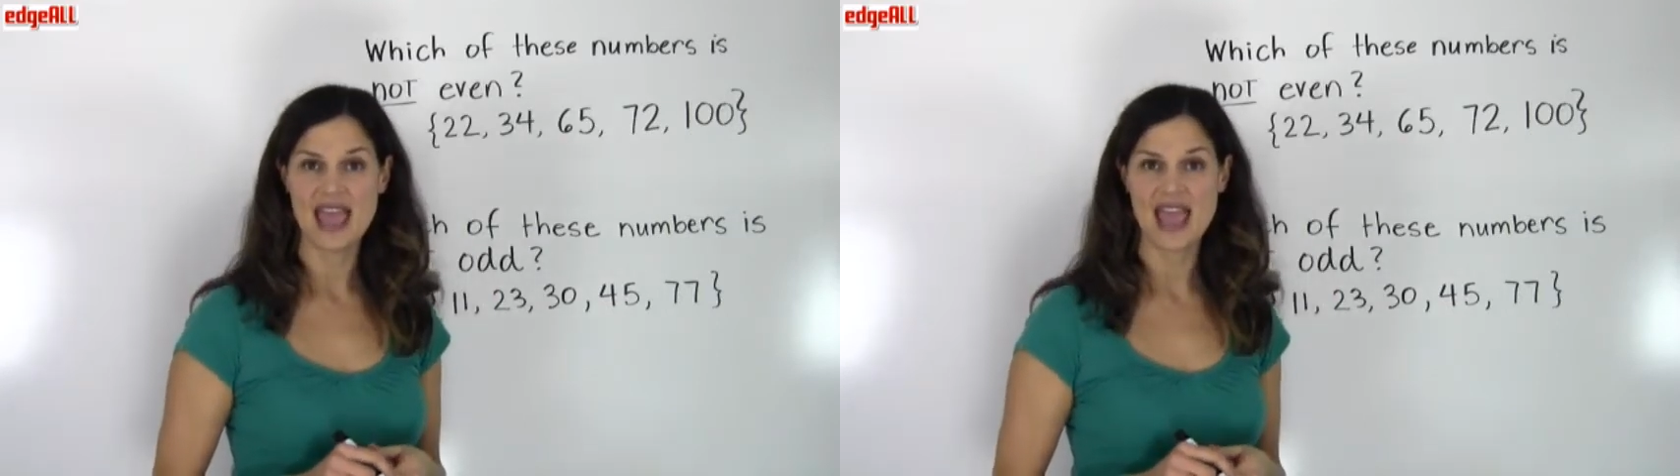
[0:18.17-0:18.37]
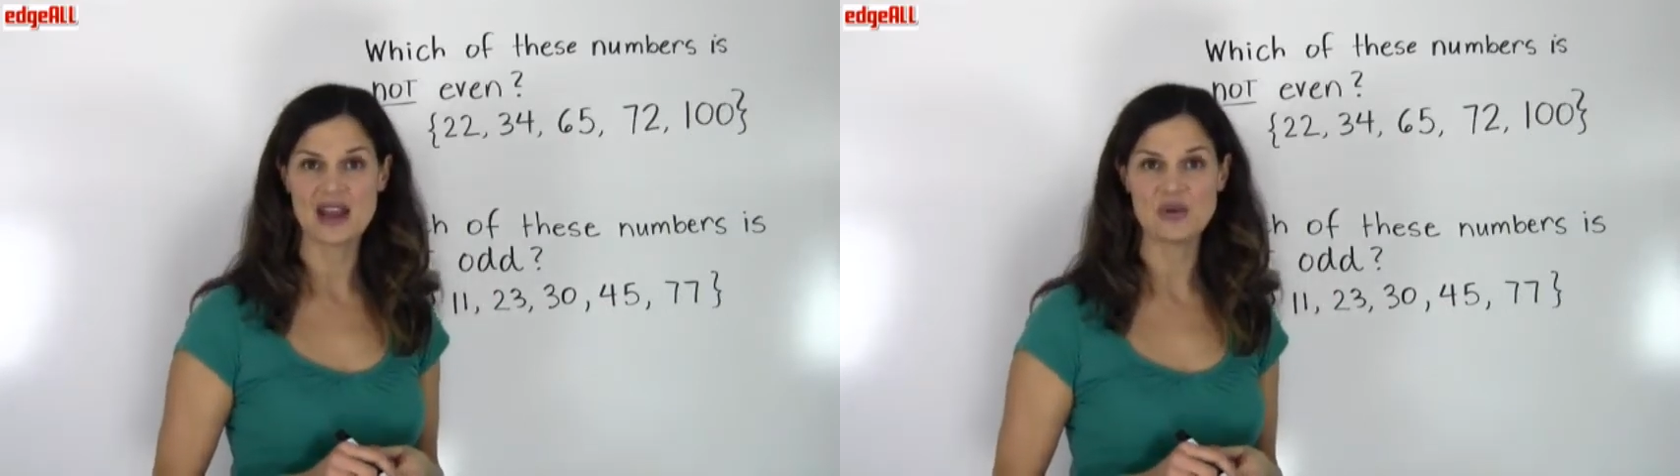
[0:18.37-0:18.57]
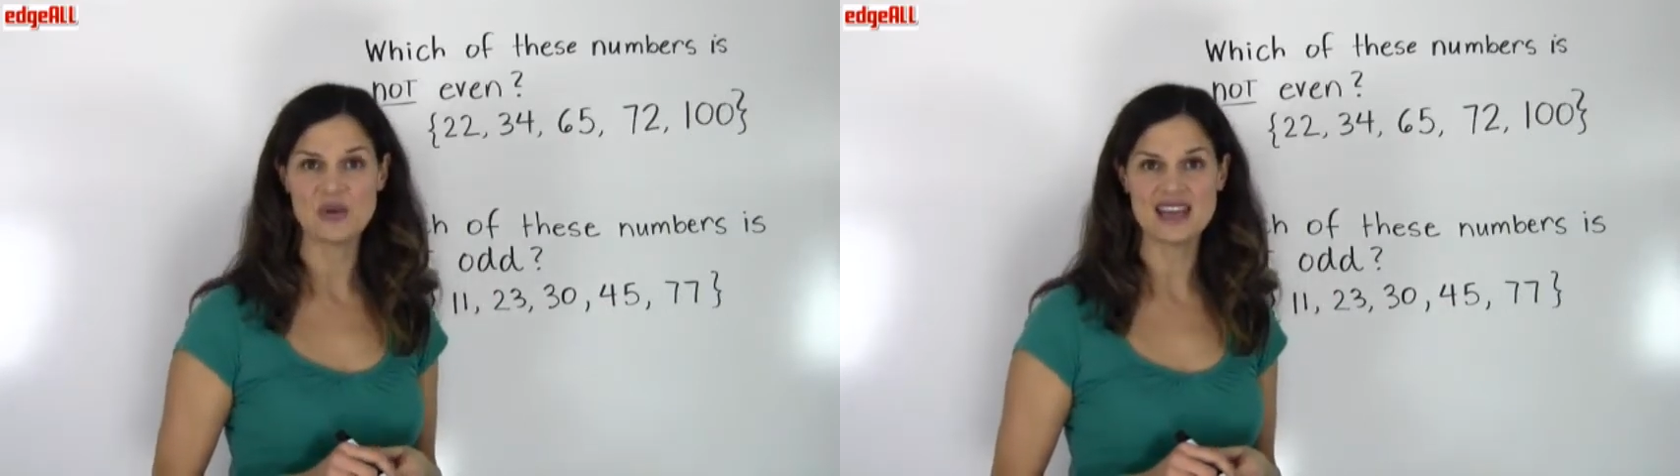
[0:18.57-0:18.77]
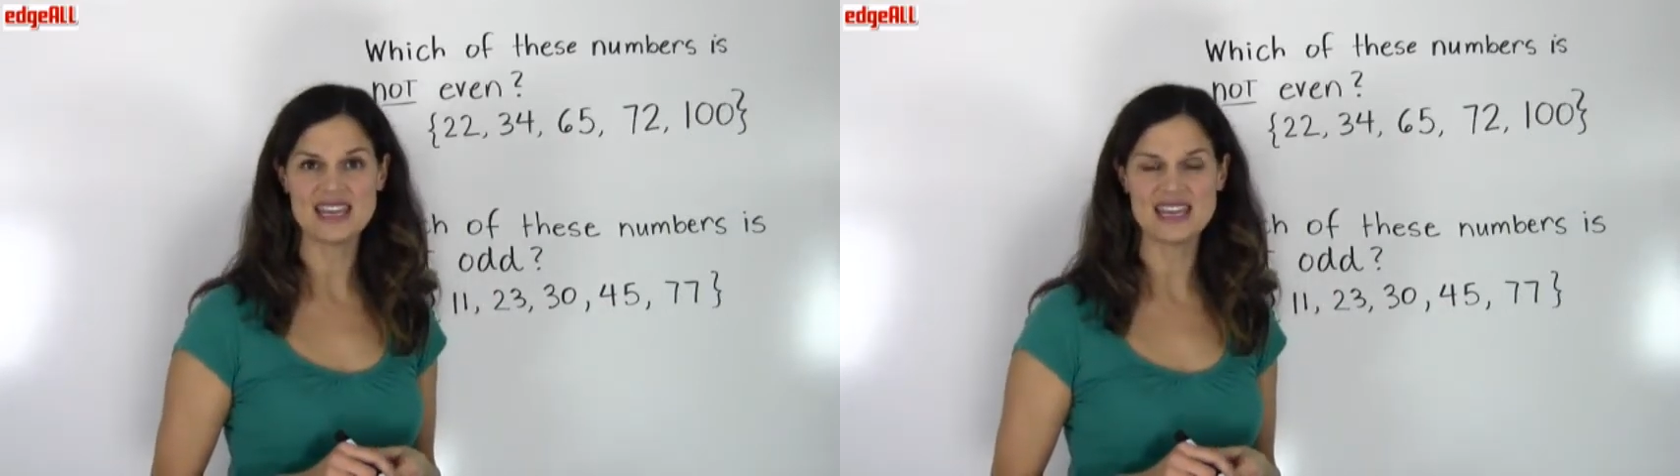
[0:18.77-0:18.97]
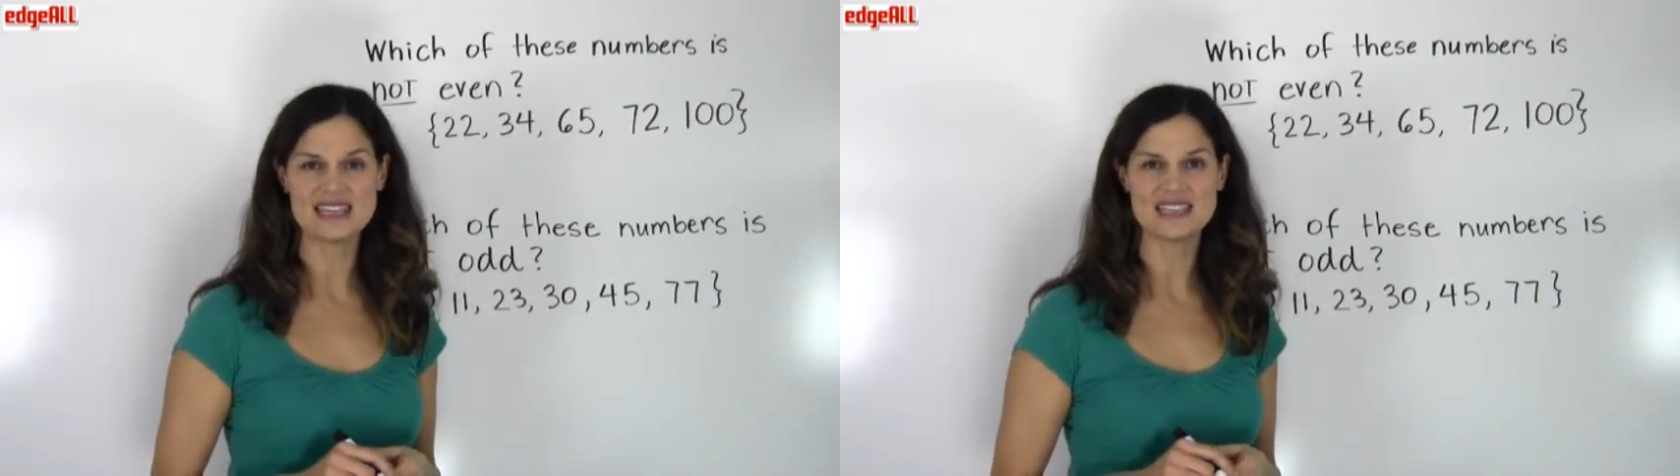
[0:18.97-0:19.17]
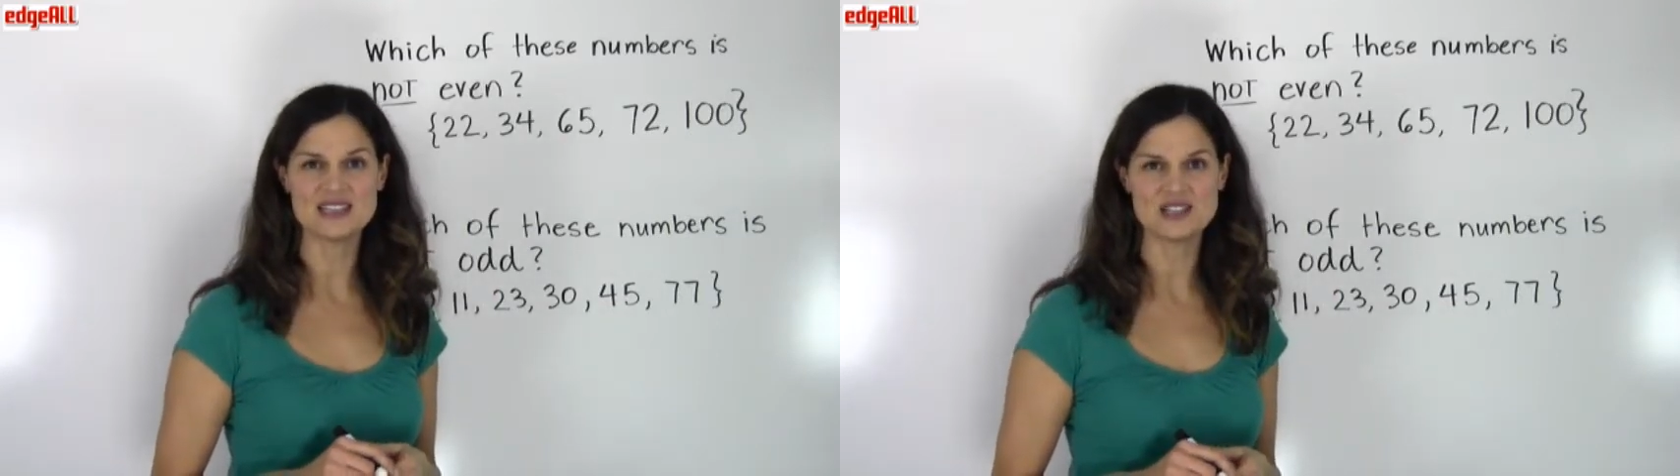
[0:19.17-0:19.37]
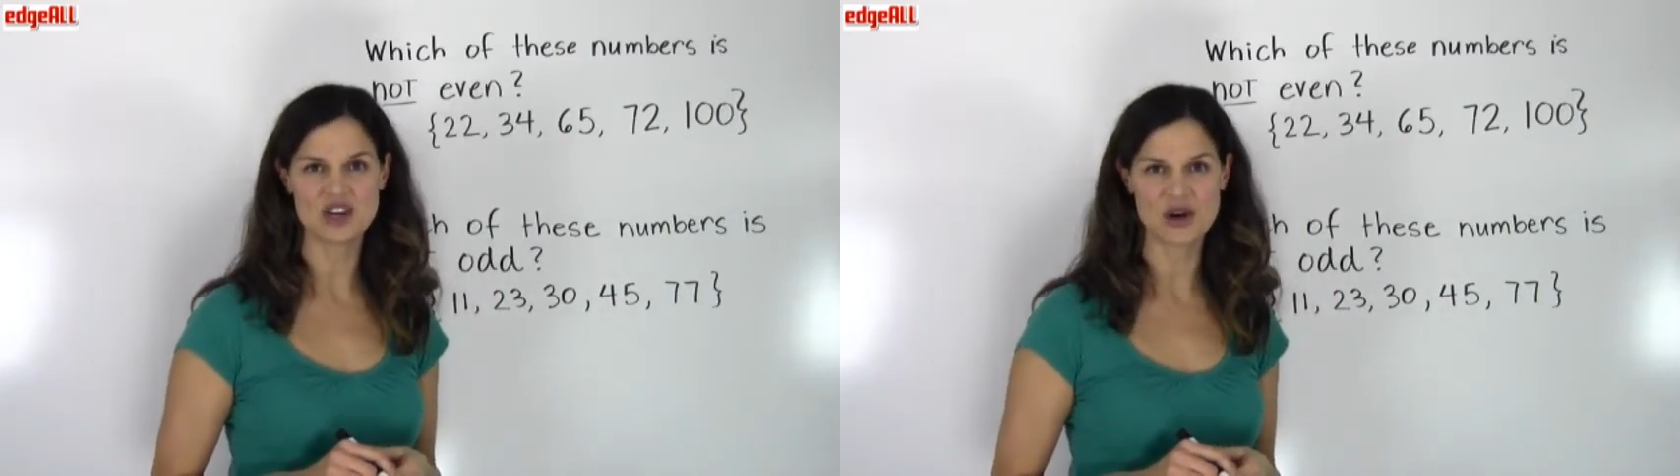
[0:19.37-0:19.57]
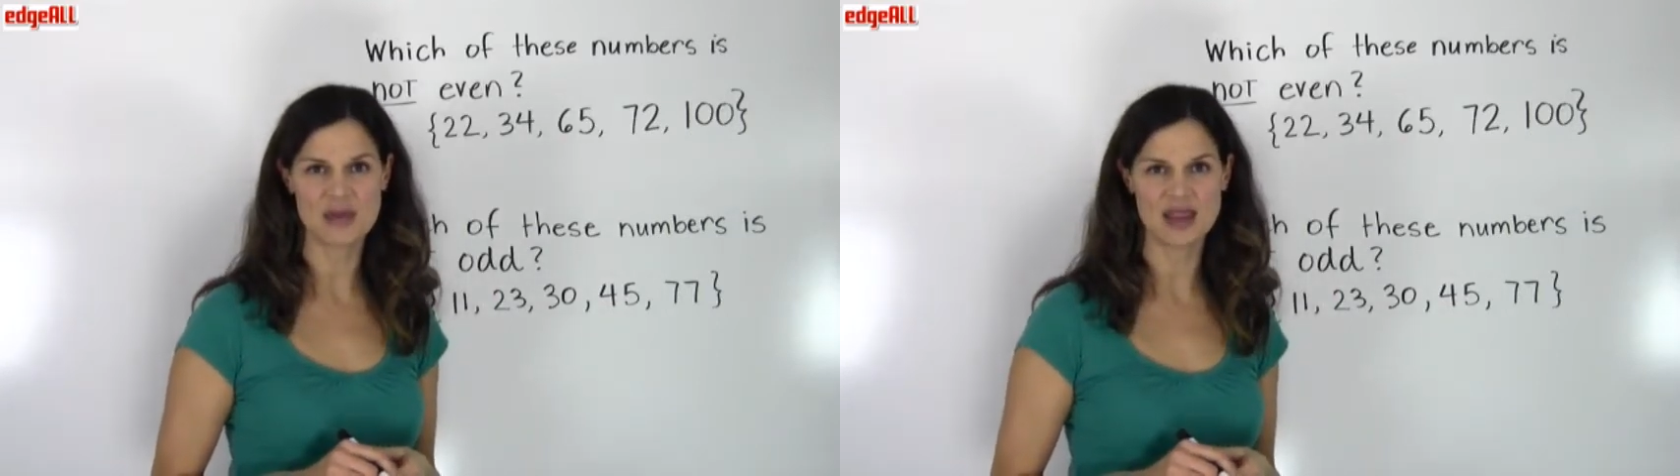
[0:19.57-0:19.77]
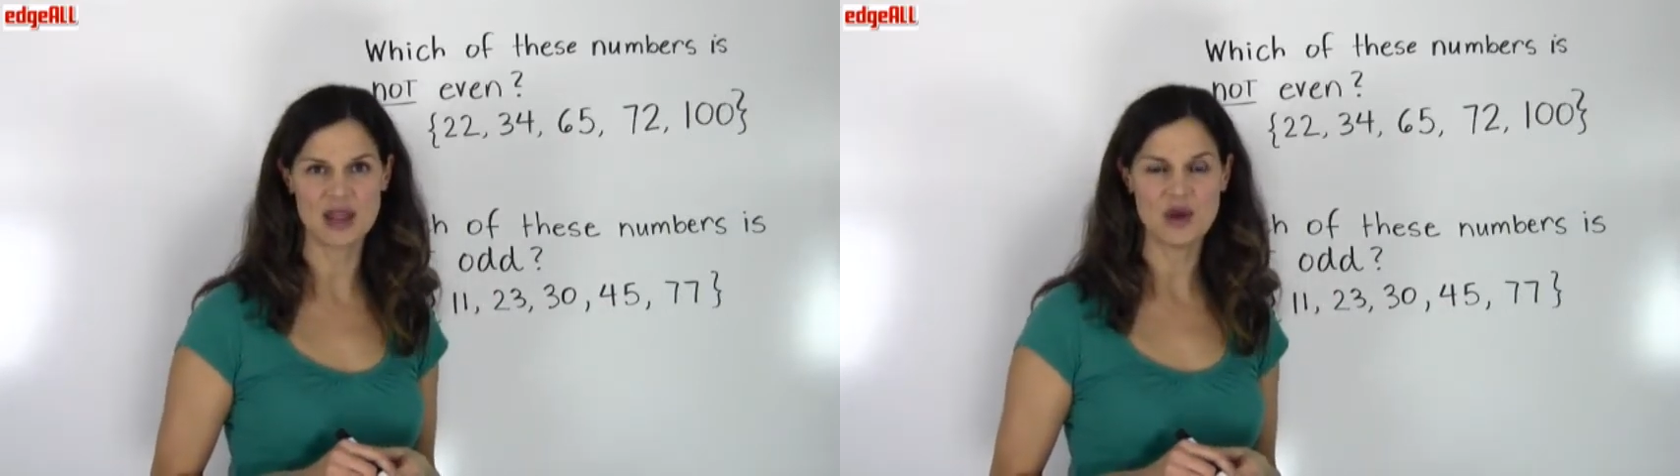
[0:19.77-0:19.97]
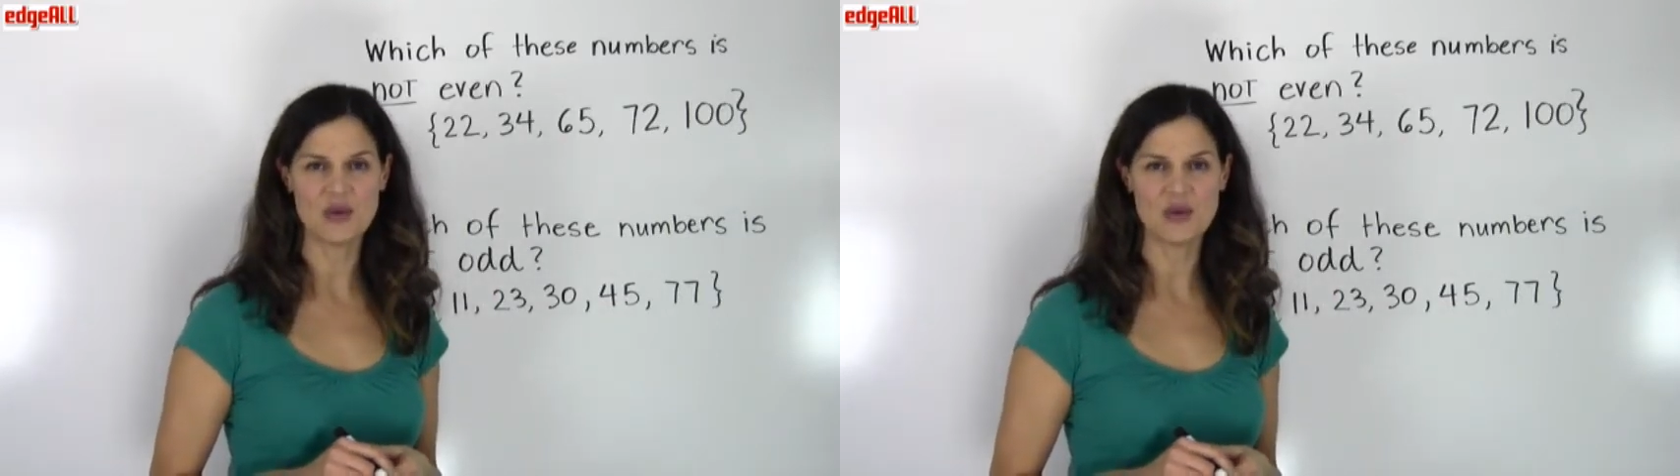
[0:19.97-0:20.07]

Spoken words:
and we need to determine